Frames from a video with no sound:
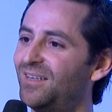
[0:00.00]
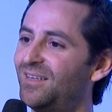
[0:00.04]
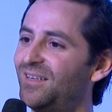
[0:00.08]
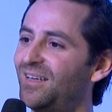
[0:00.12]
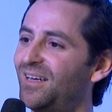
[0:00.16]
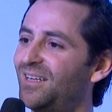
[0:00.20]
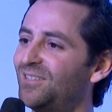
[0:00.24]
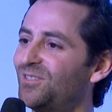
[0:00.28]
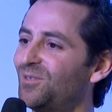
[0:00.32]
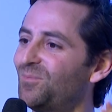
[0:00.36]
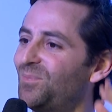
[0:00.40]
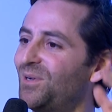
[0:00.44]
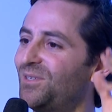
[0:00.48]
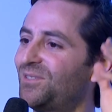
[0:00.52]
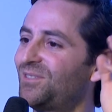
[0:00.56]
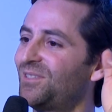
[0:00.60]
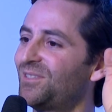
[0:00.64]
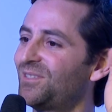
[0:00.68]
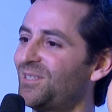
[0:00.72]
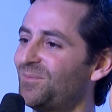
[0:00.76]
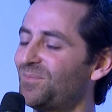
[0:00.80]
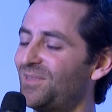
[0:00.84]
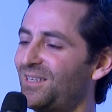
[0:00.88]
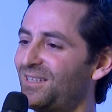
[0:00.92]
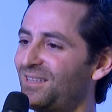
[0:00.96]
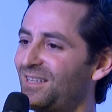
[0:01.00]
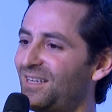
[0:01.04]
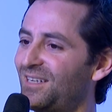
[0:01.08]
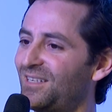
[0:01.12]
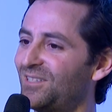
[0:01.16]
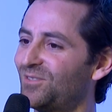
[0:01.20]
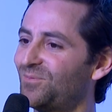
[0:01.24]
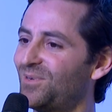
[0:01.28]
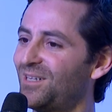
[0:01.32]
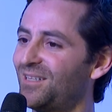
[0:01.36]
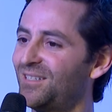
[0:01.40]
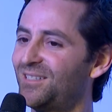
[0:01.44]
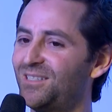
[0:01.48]
as opposed to something that
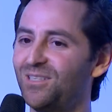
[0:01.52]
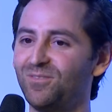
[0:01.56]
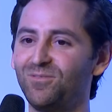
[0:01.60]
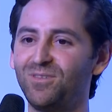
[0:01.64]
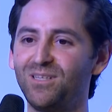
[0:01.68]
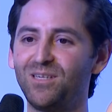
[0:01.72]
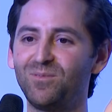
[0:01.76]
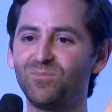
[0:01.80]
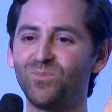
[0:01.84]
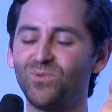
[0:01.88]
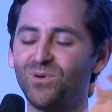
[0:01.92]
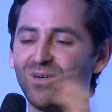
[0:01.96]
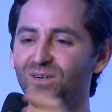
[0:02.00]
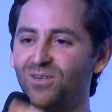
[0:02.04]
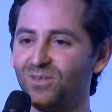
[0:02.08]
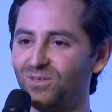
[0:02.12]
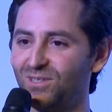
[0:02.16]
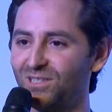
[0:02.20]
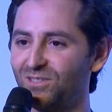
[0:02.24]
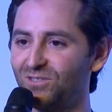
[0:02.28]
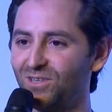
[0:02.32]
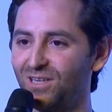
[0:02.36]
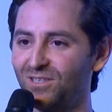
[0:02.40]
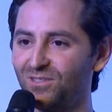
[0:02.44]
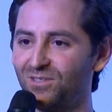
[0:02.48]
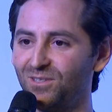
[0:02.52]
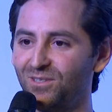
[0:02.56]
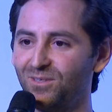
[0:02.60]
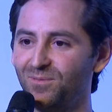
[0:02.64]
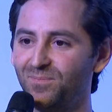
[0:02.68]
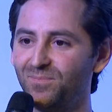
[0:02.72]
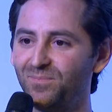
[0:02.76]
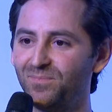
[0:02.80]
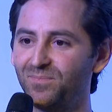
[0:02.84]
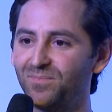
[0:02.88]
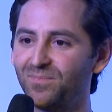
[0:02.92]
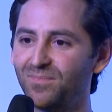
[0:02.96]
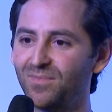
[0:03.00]
is relatively more horizontal.
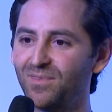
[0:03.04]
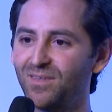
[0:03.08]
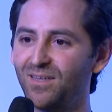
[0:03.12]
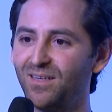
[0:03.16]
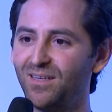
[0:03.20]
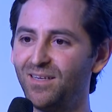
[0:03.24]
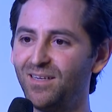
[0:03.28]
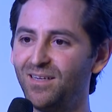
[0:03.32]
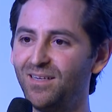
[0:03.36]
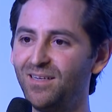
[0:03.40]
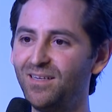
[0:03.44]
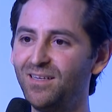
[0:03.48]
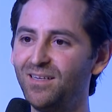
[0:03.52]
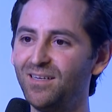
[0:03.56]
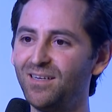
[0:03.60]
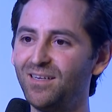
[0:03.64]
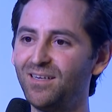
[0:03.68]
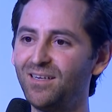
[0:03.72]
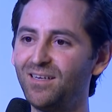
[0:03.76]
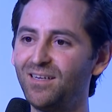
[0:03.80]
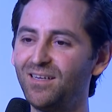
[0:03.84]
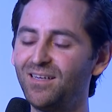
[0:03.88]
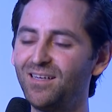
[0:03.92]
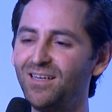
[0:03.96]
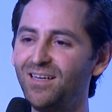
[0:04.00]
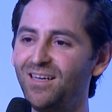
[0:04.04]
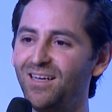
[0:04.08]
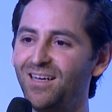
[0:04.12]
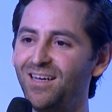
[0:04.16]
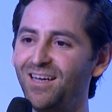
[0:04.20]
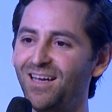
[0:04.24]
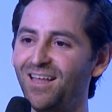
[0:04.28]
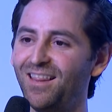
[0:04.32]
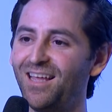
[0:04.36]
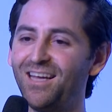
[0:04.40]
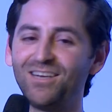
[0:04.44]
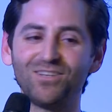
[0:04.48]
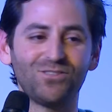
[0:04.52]
That
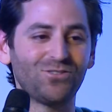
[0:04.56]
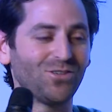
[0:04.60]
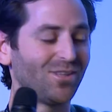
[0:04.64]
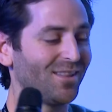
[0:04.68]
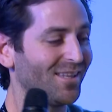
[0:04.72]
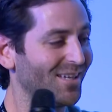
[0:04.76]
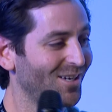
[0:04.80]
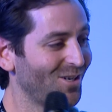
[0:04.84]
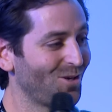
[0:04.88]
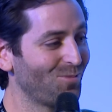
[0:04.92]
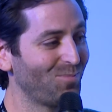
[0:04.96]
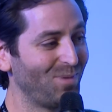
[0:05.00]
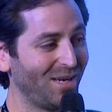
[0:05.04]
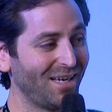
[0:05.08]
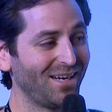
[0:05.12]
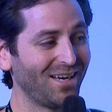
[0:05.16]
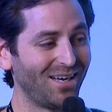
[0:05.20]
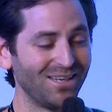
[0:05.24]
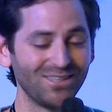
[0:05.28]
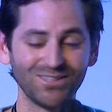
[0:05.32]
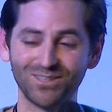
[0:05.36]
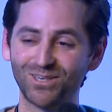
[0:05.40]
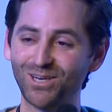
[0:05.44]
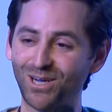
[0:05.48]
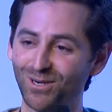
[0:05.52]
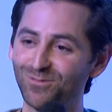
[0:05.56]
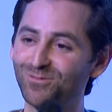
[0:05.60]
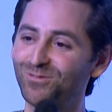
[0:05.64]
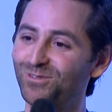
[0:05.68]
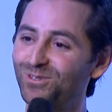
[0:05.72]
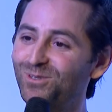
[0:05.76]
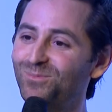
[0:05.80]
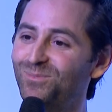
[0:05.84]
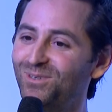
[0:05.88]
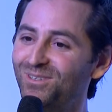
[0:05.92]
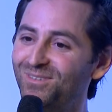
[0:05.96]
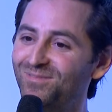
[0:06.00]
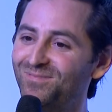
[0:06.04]
is a little bit
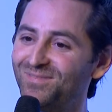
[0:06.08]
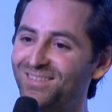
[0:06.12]
uncomfortable